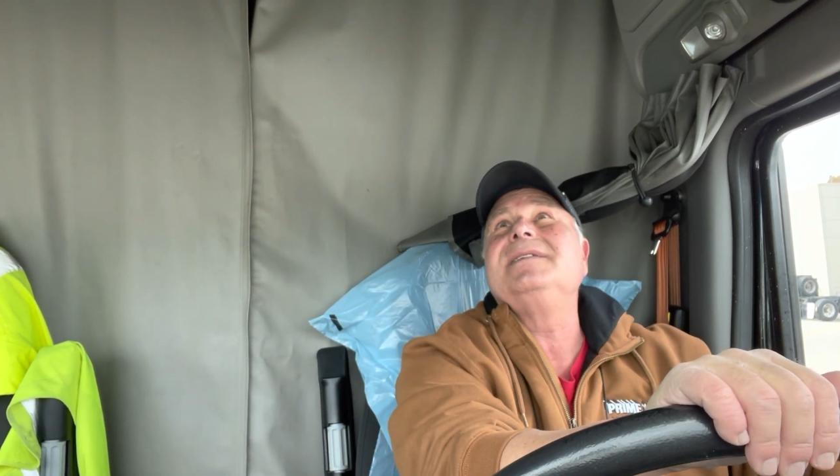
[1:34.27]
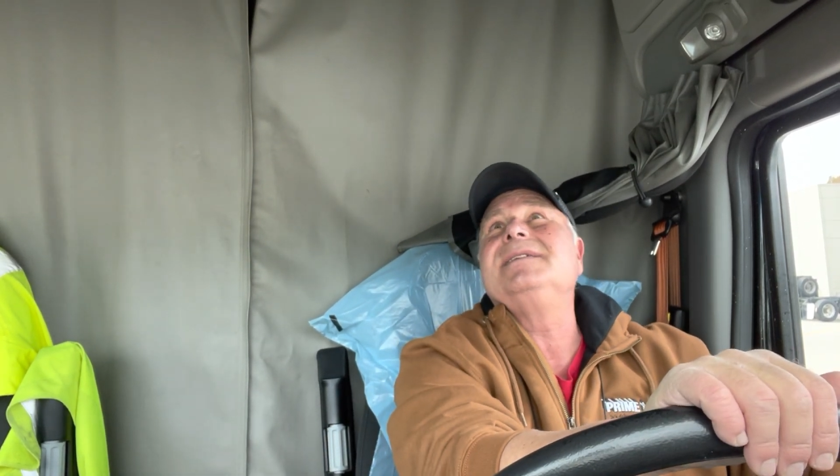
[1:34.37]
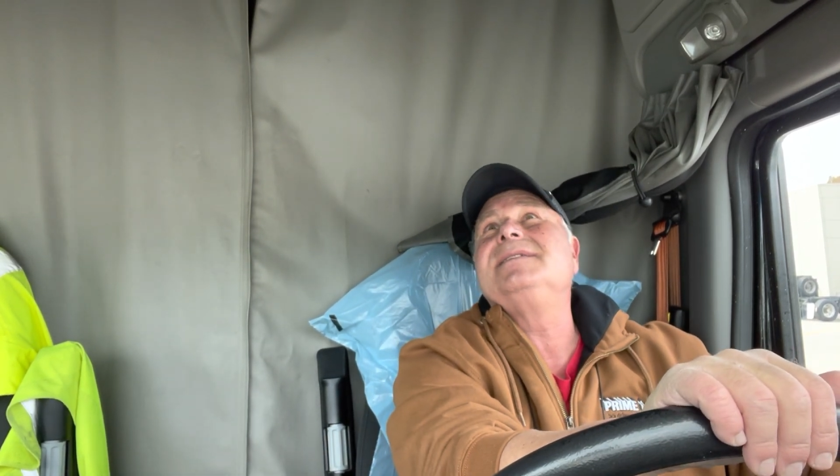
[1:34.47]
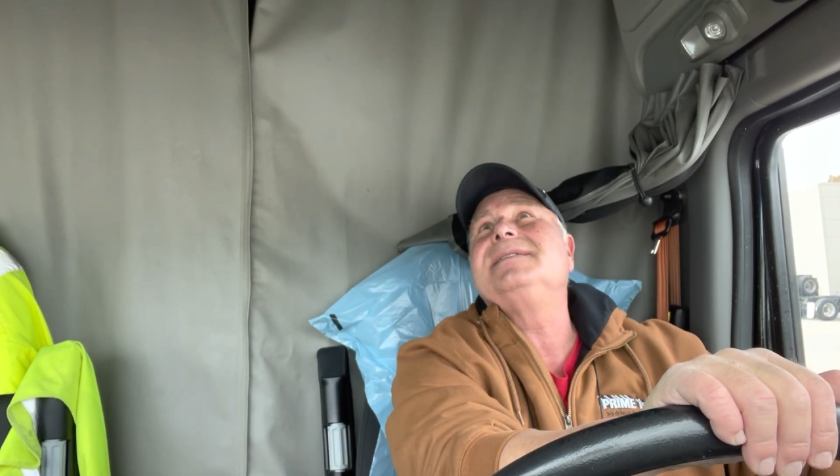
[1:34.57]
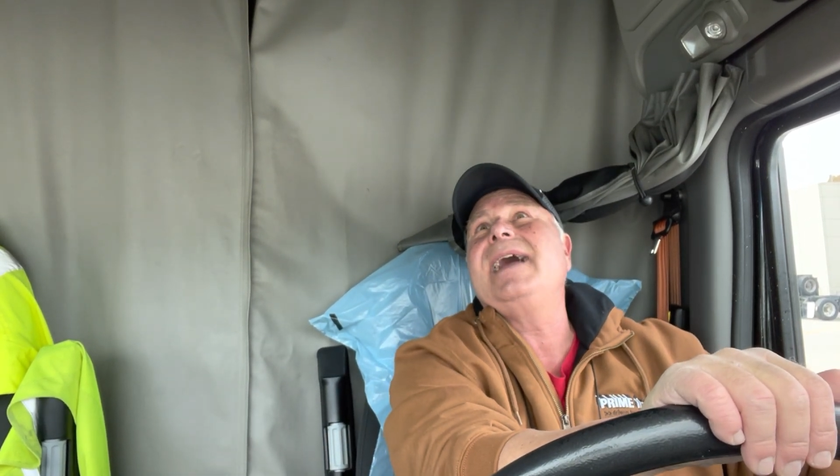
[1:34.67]
the
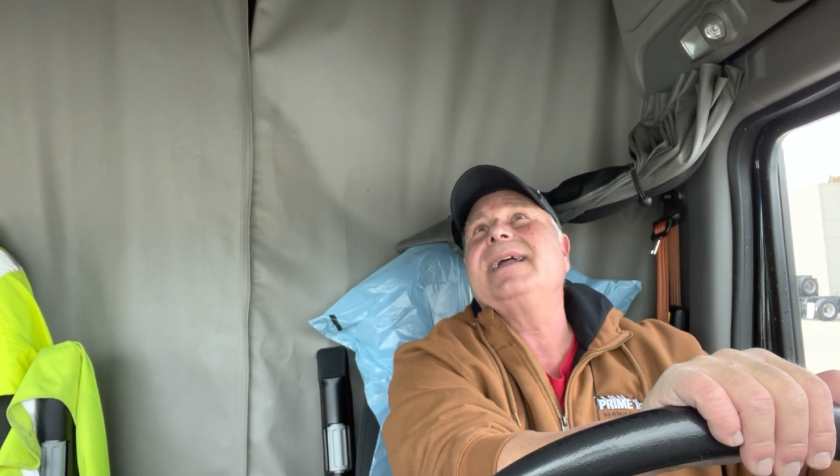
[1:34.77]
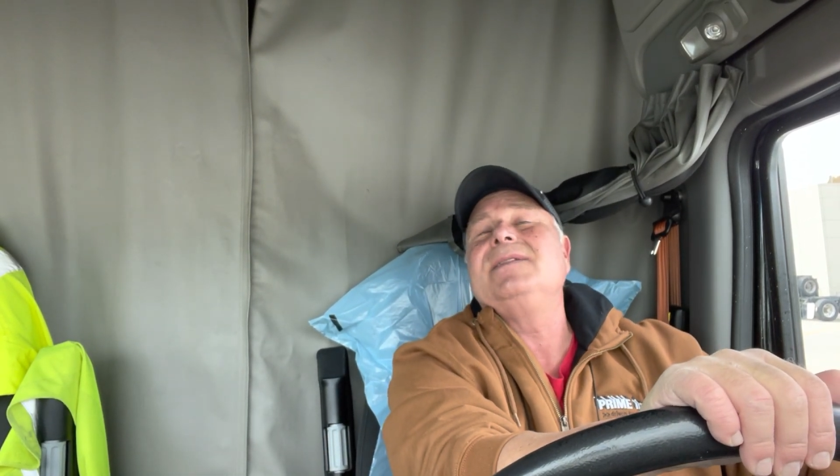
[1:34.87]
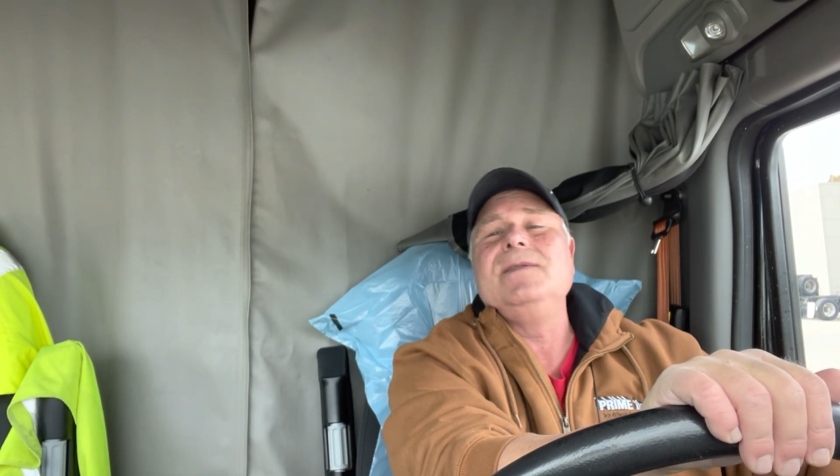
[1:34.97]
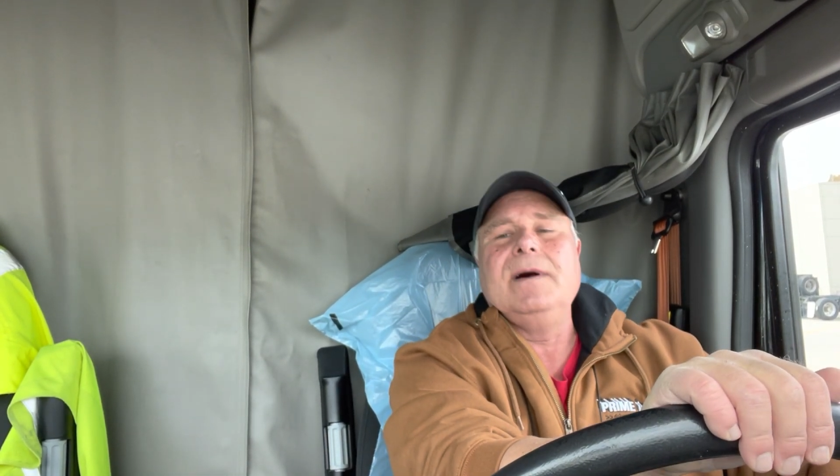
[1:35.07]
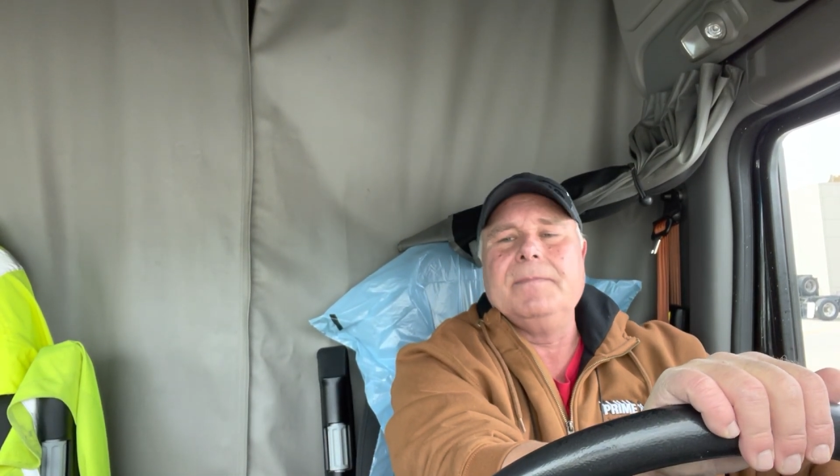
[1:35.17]
exact
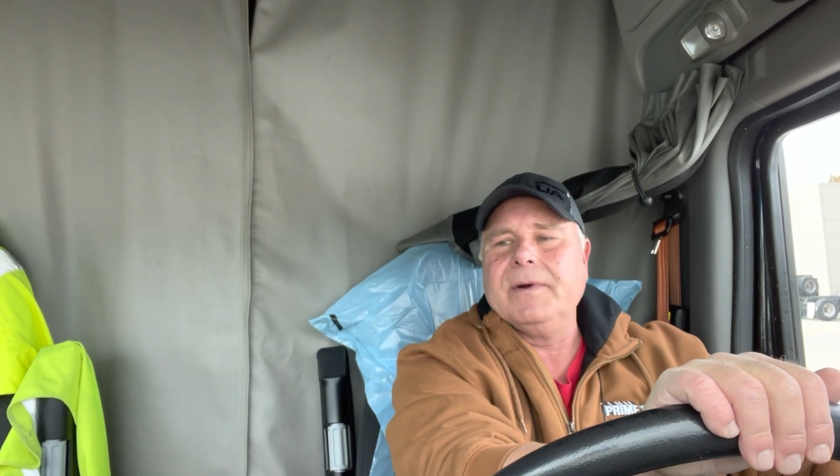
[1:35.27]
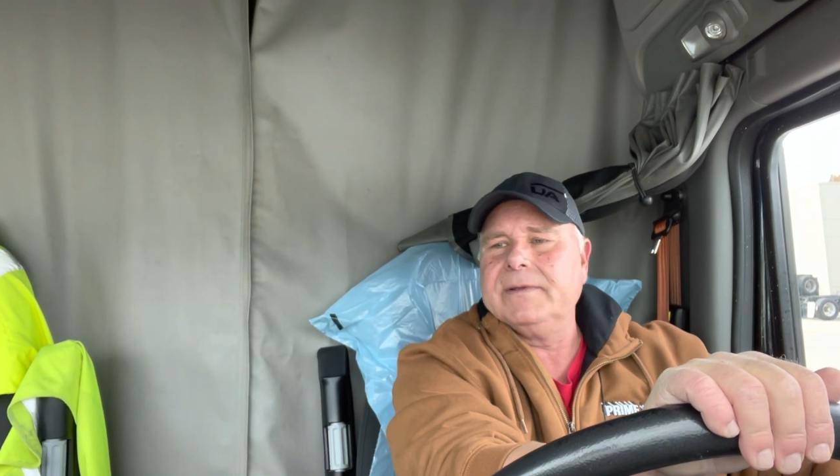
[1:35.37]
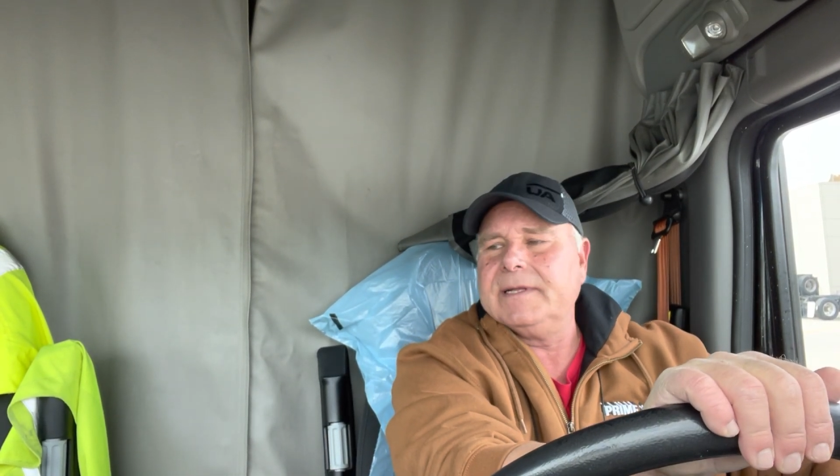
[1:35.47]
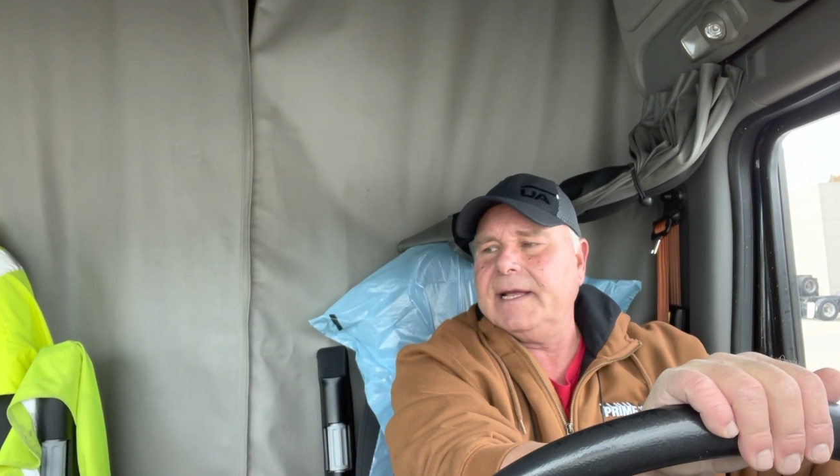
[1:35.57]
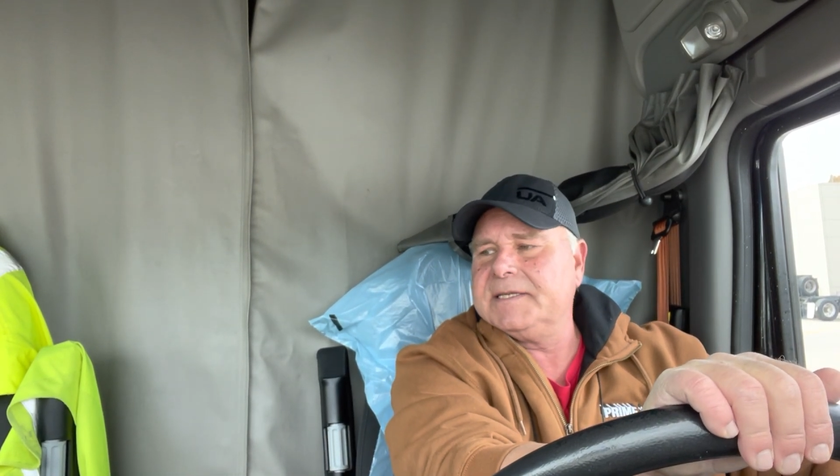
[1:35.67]
number
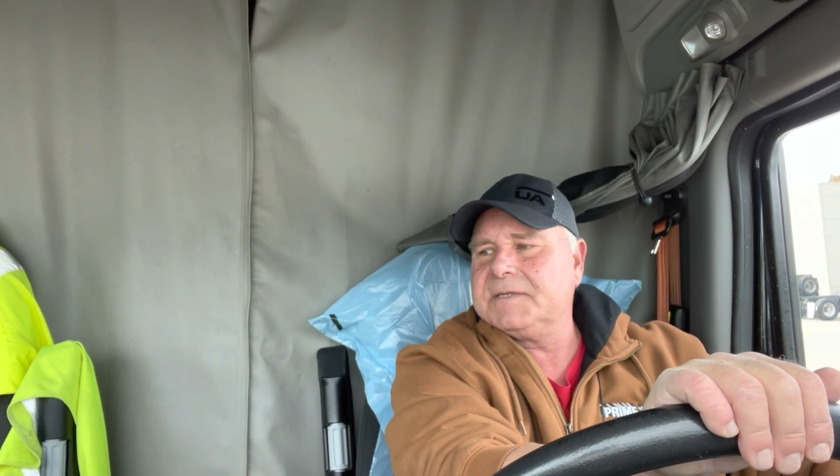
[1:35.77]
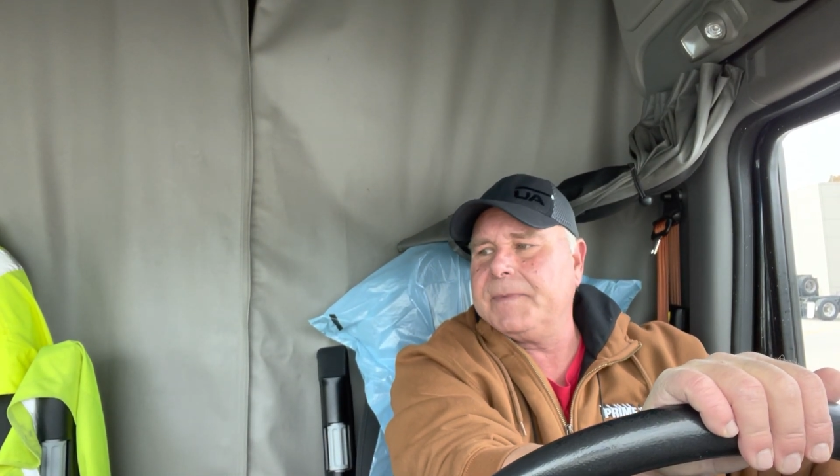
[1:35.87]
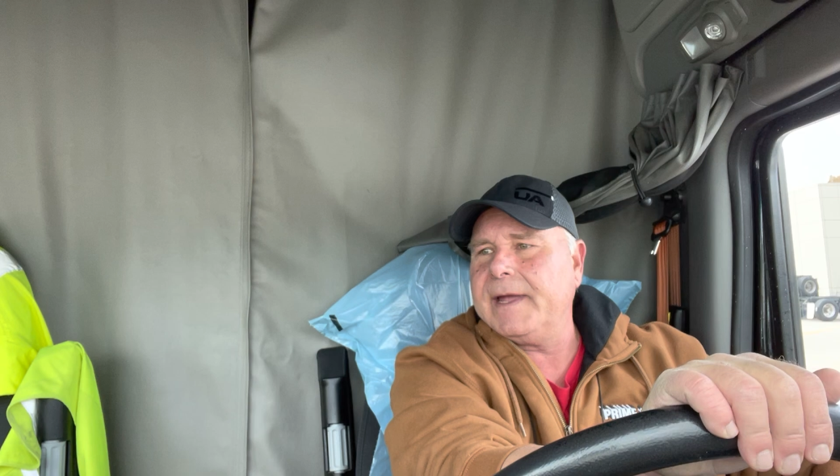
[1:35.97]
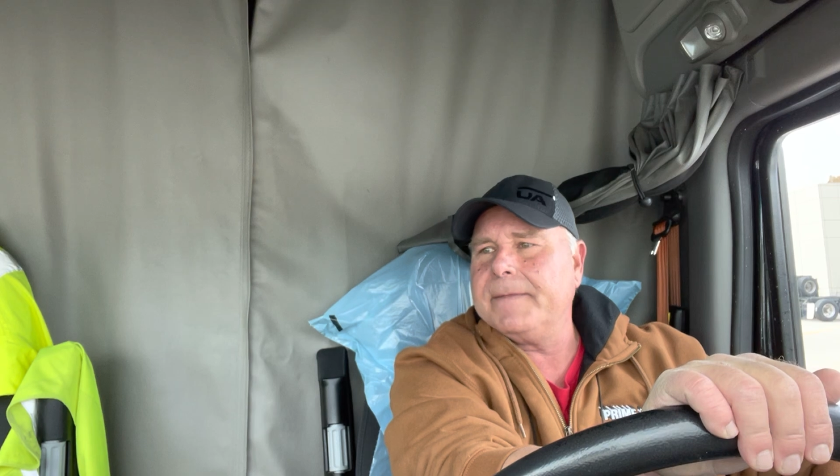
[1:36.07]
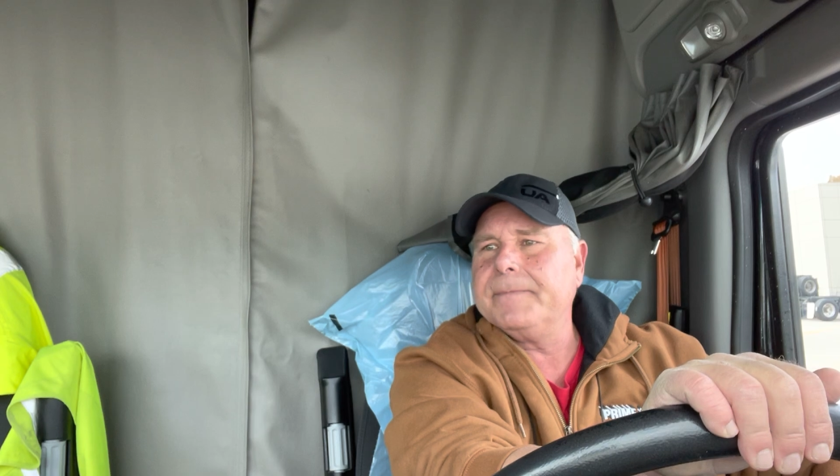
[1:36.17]
that I
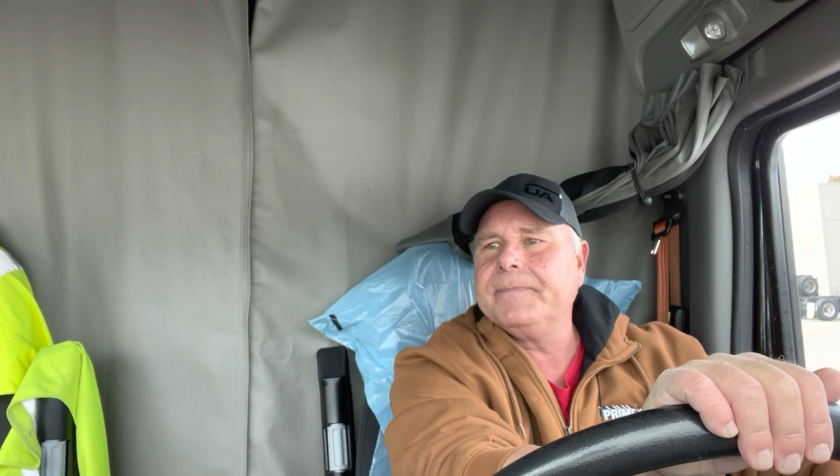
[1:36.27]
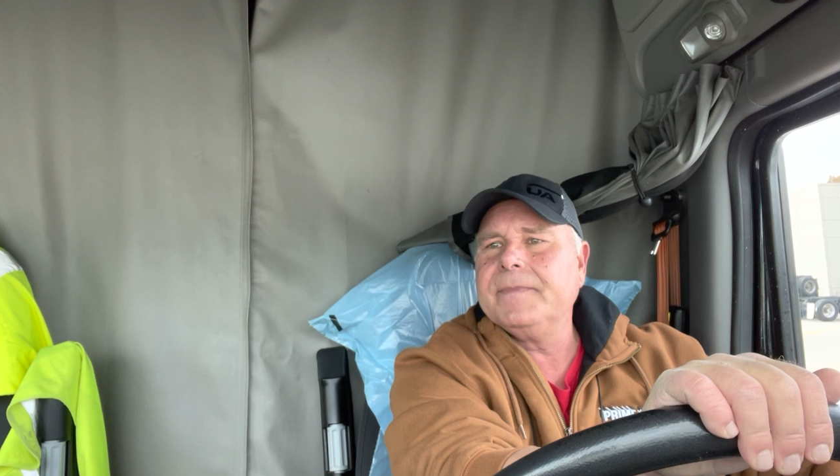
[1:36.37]
spent